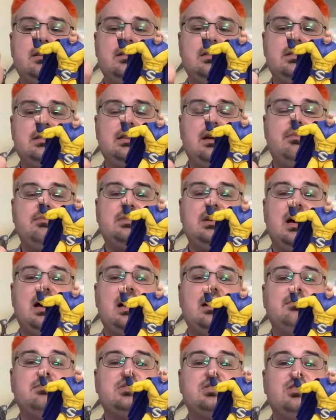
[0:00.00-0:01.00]

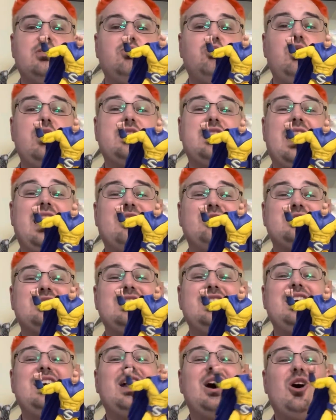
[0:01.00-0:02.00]
sometimes without.
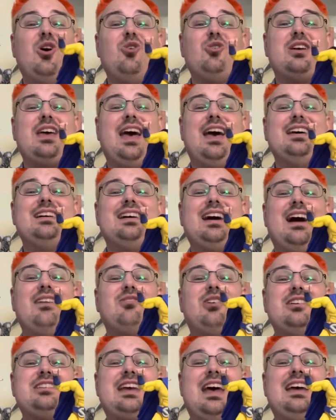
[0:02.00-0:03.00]
Okay, have a
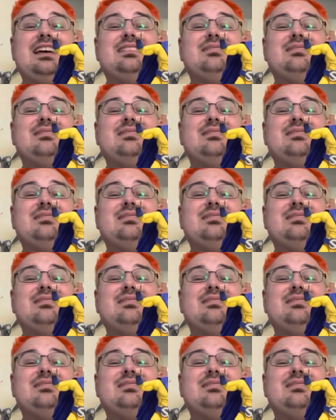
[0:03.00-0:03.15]
great day.